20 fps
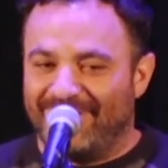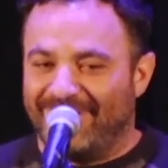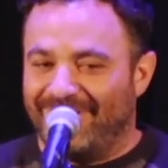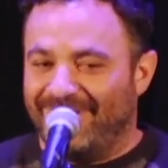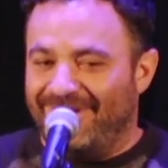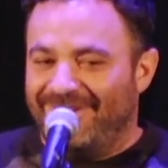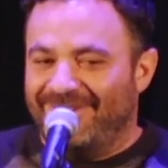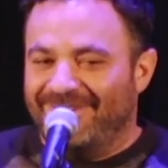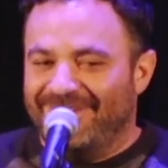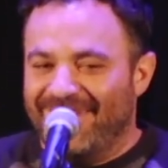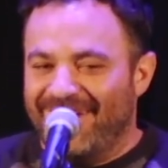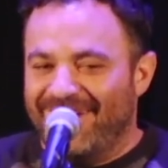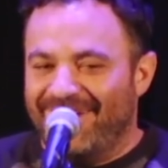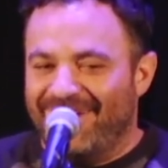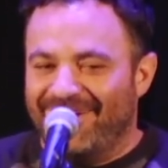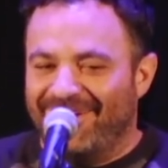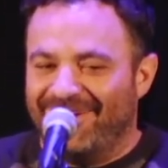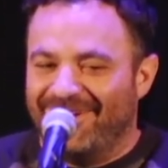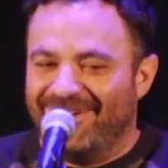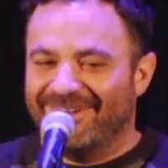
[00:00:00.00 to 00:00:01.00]
Oh
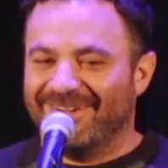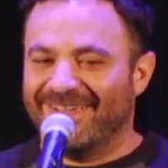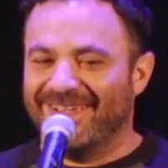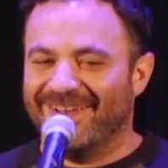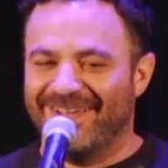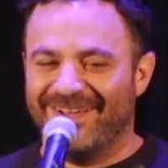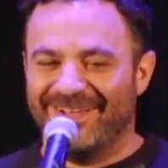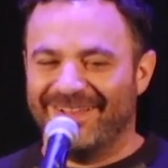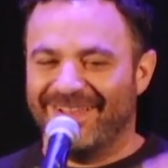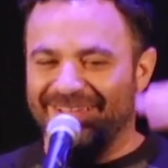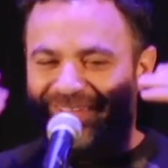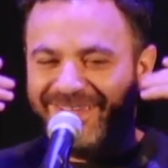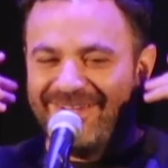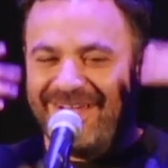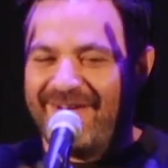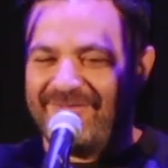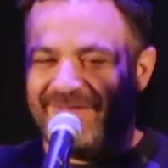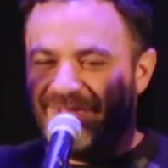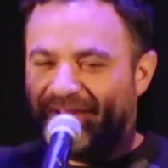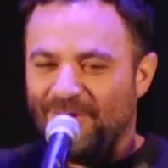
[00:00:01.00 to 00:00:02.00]
no, you know, like you
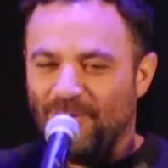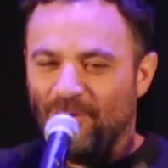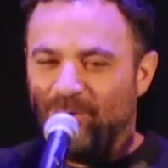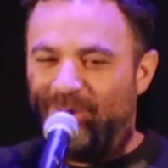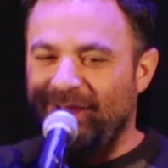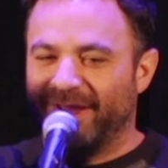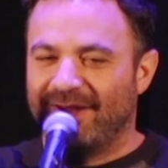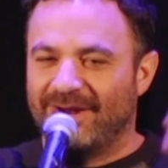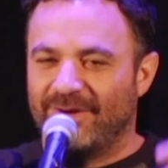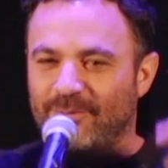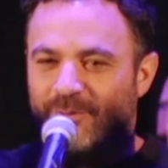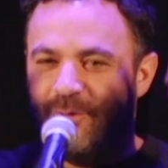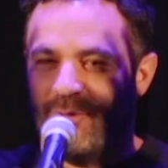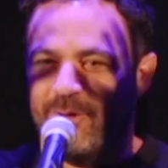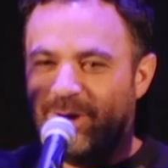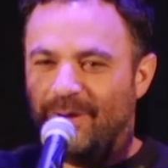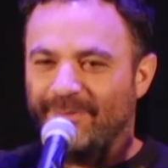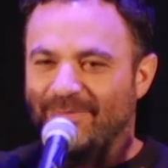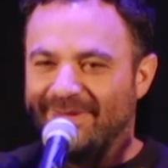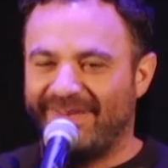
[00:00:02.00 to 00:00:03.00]
have like a weird
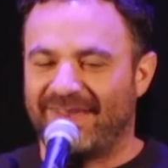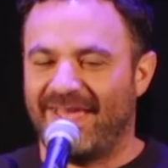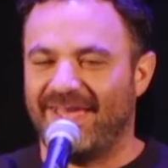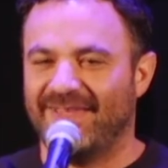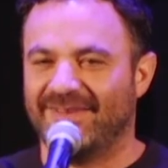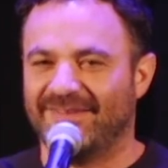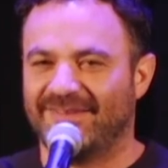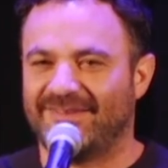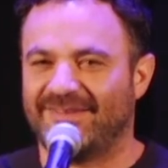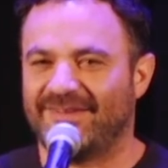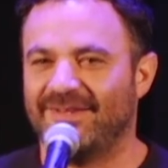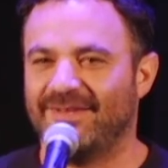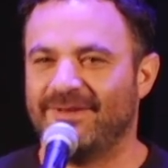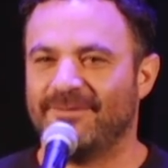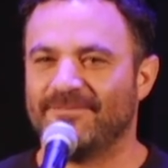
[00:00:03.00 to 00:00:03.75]
warped sense.